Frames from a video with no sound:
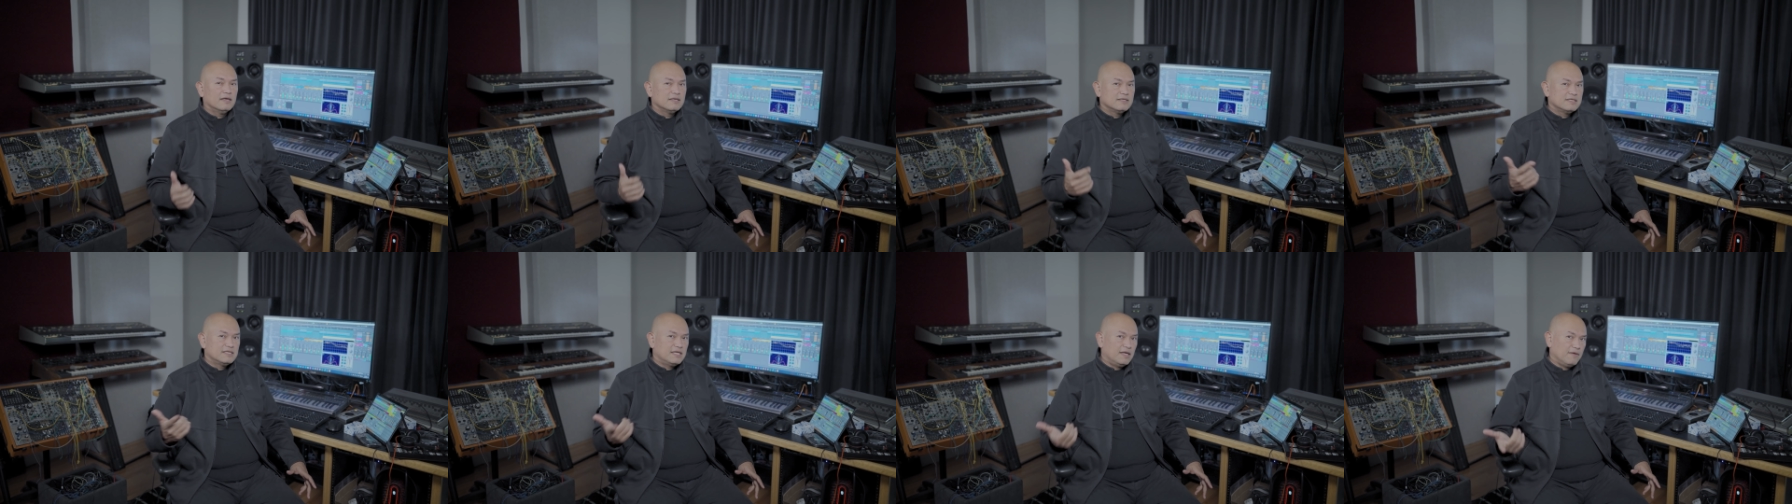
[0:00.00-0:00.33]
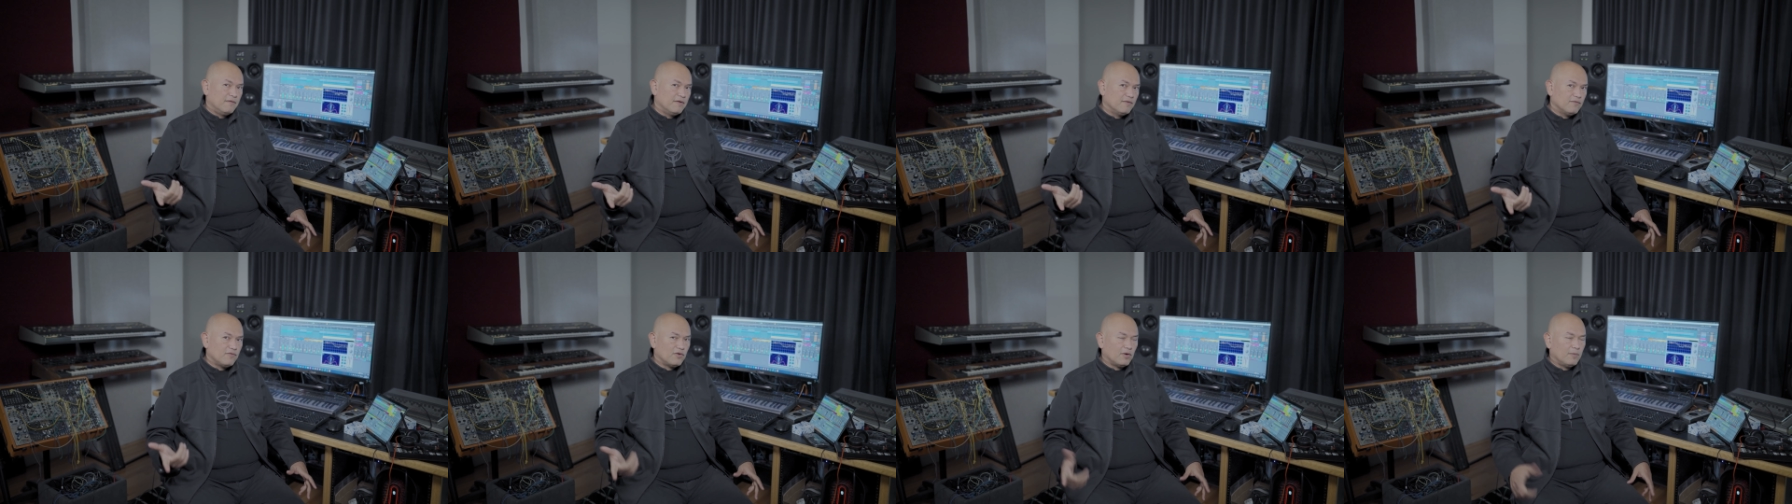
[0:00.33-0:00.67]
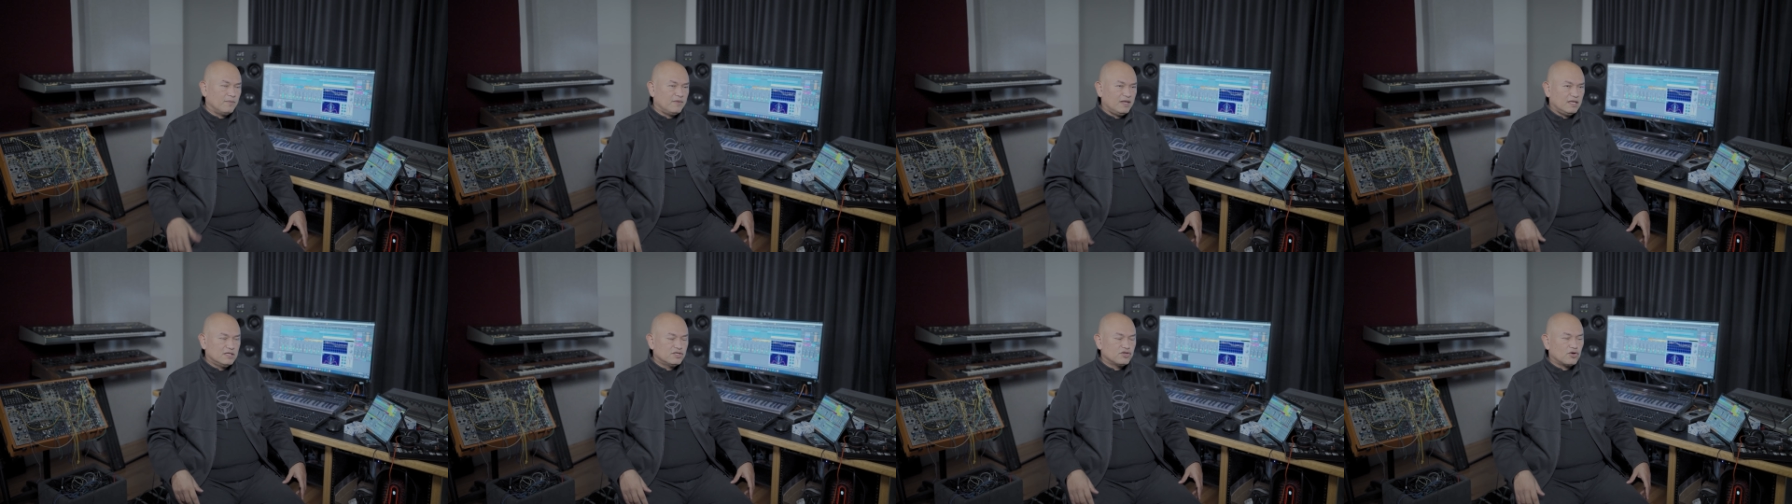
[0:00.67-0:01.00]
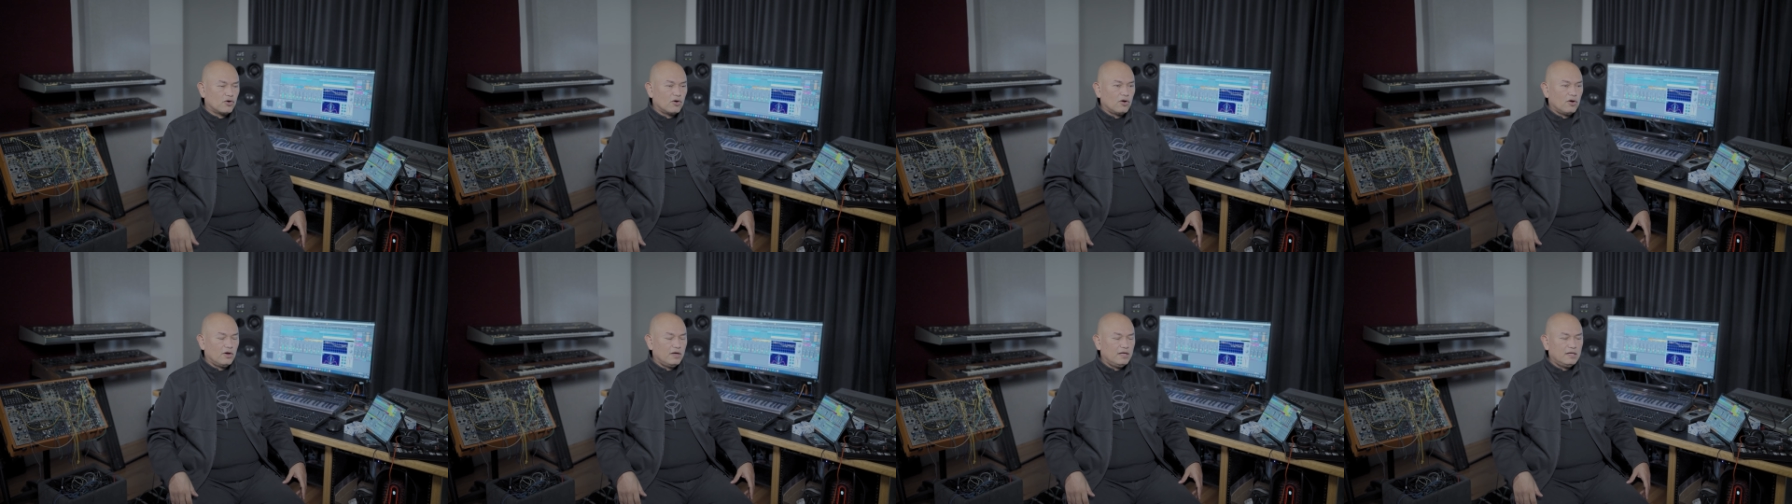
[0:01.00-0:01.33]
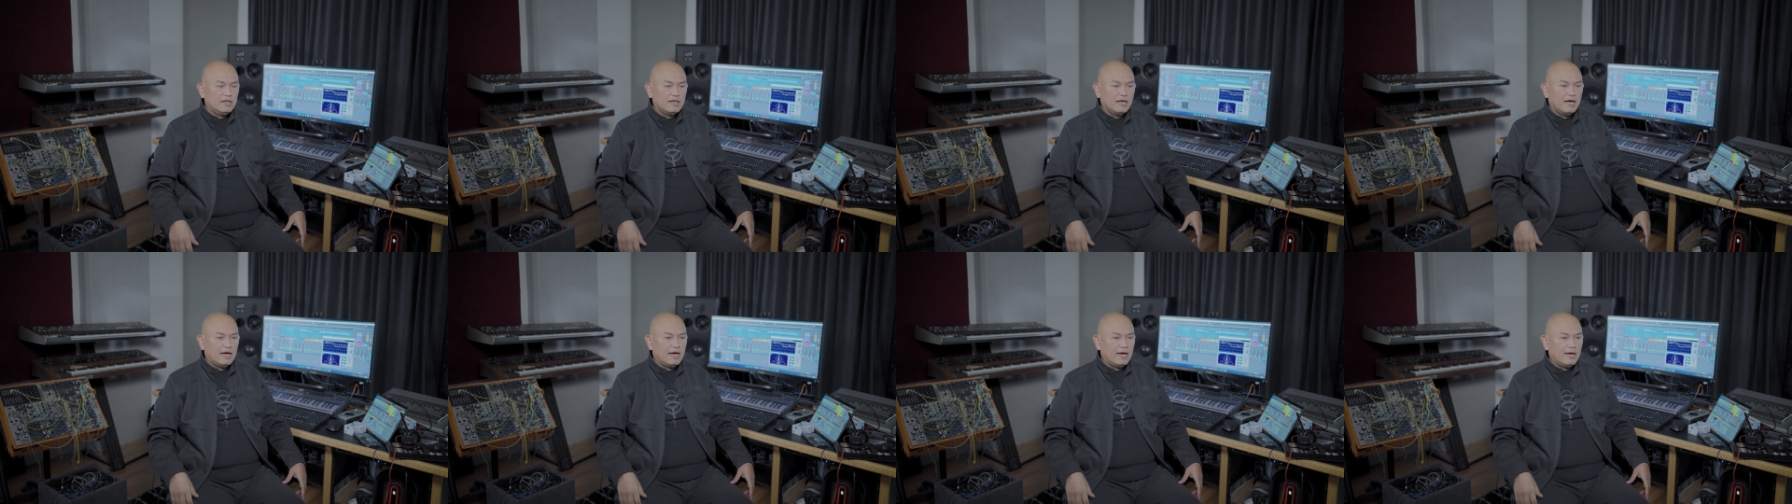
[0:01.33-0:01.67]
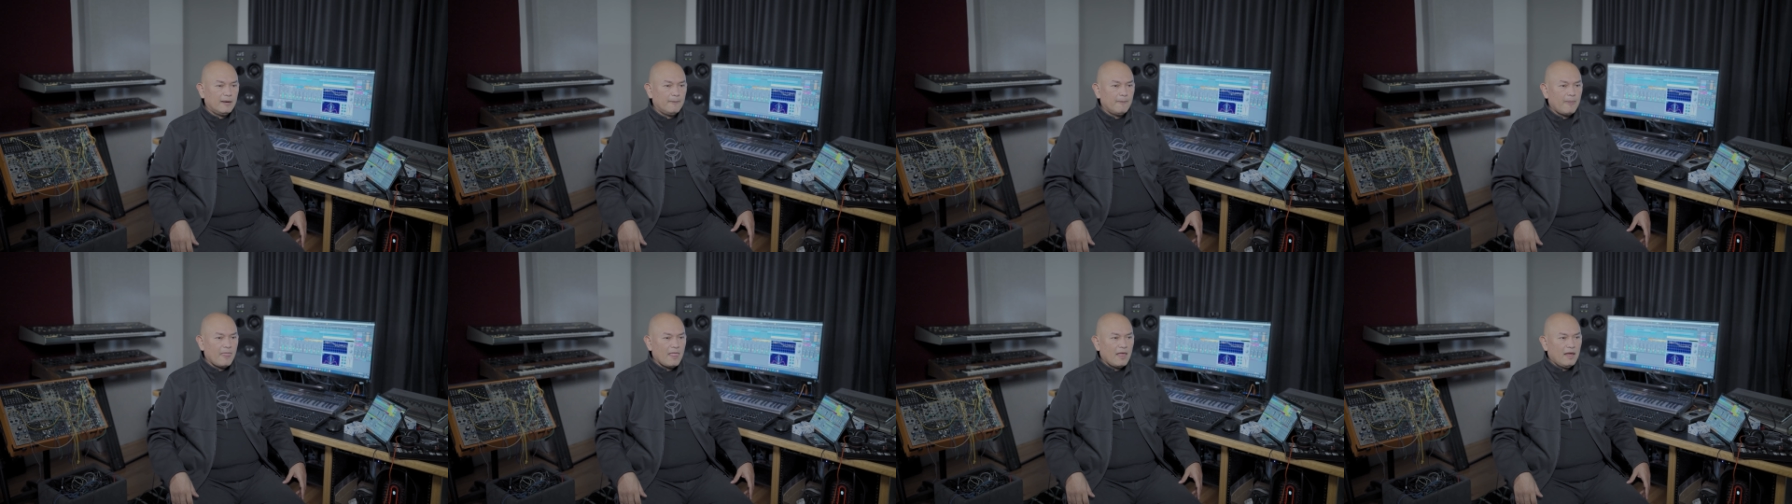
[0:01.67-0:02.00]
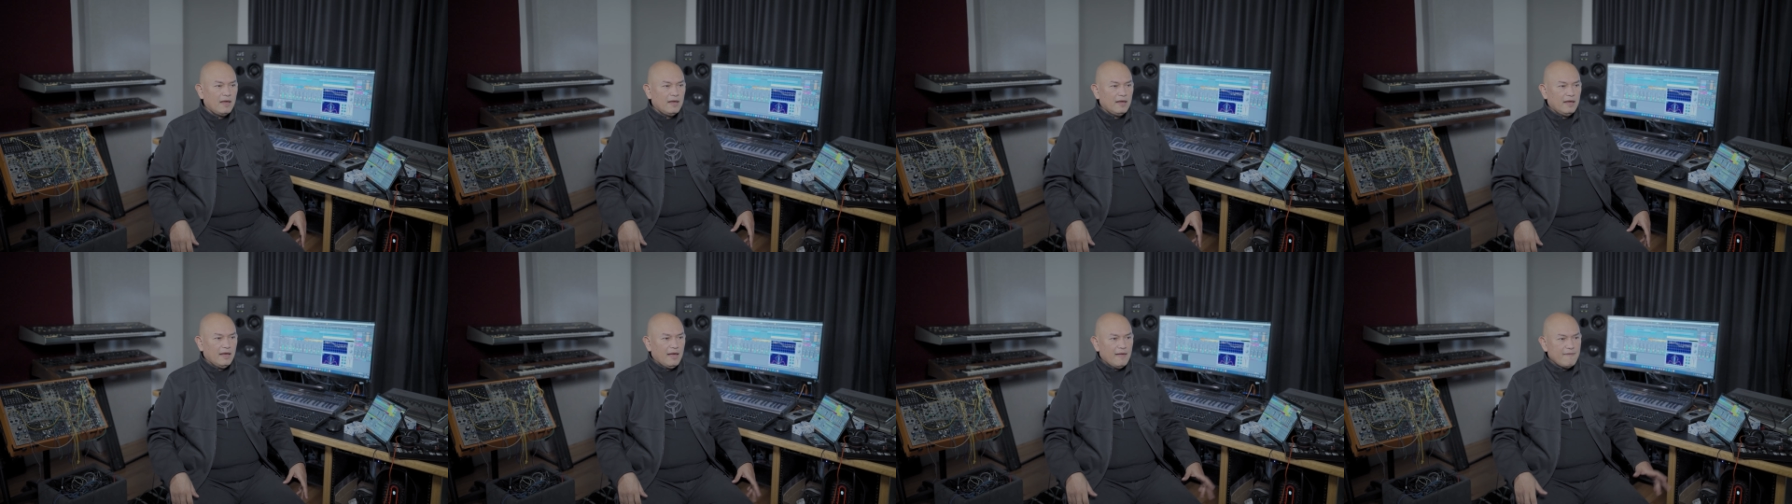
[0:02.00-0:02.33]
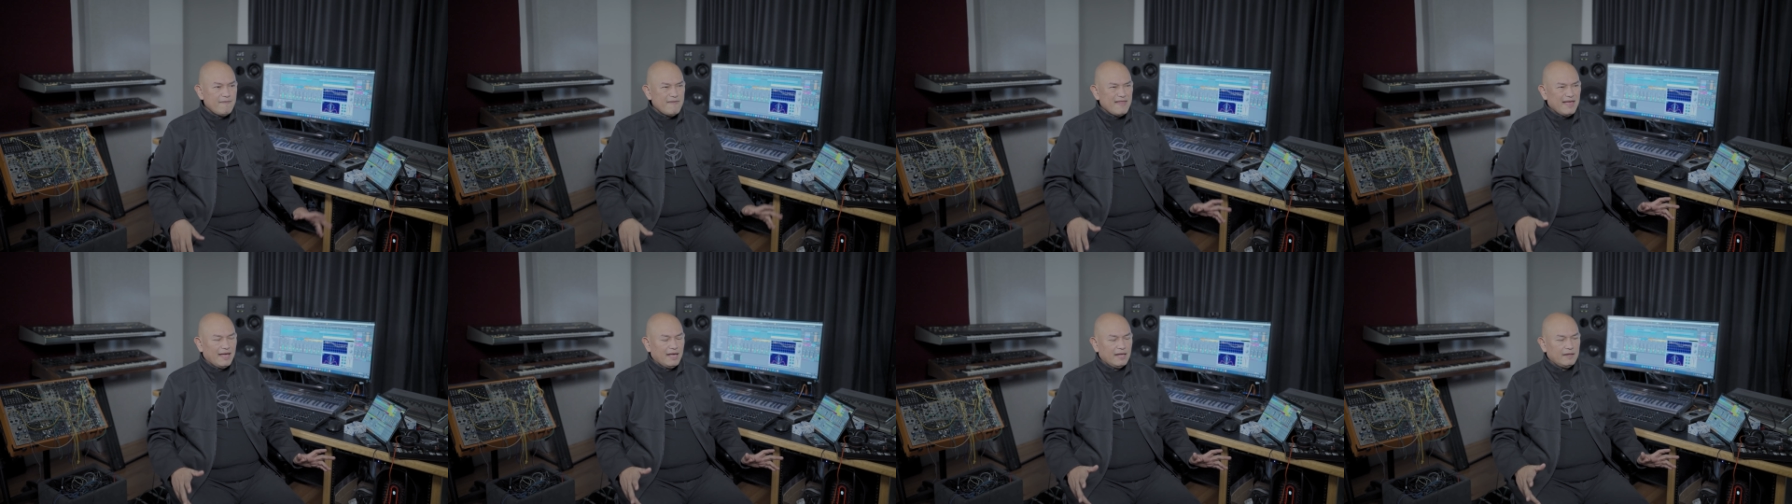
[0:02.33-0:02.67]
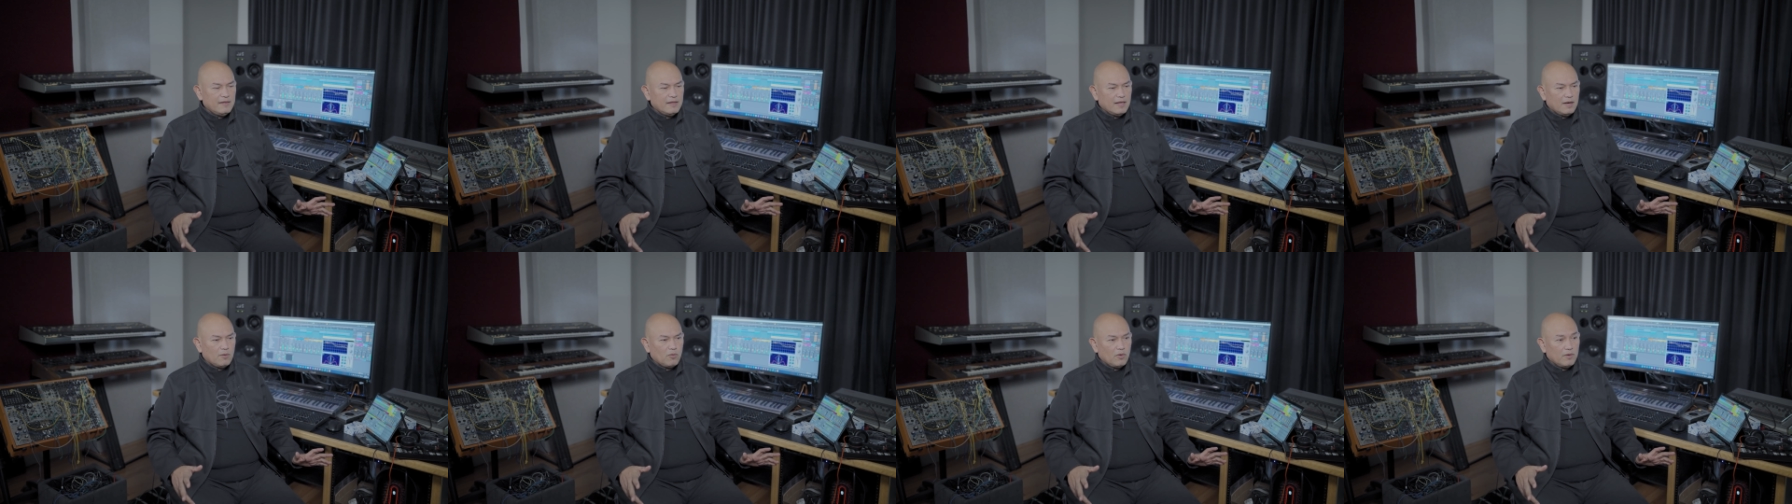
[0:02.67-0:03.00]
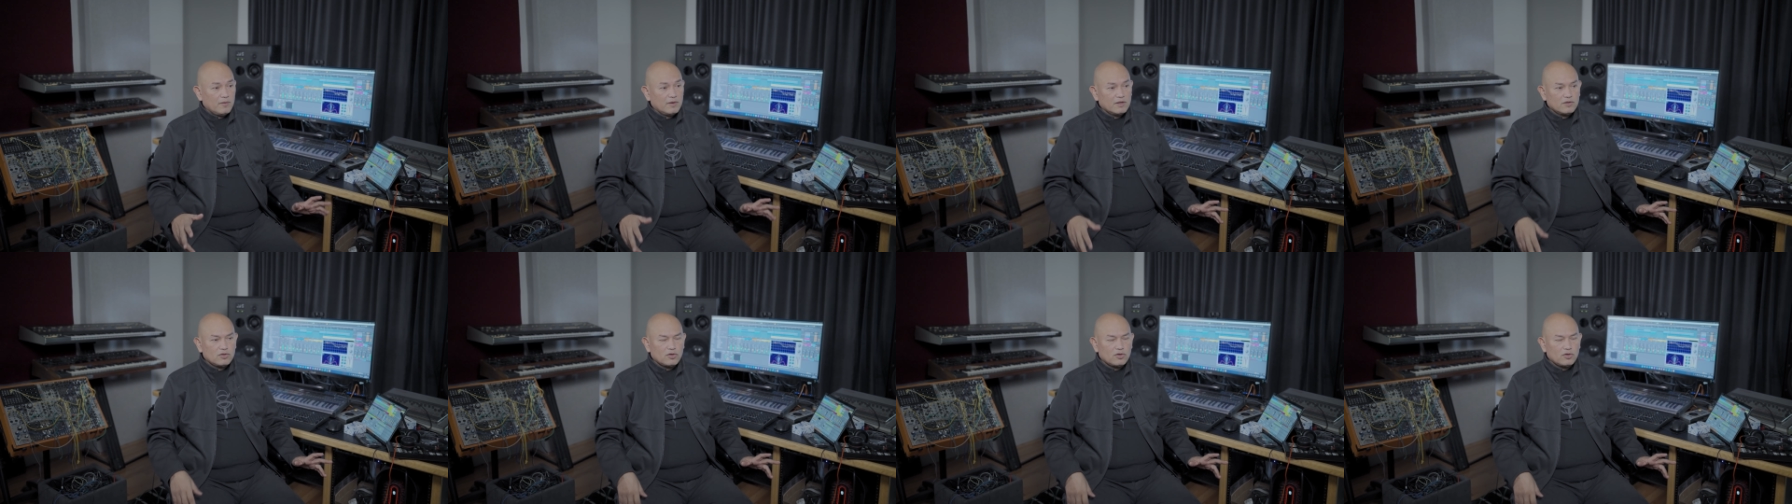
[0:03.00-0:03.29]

Steven from Detroit, uh, and then uh, we were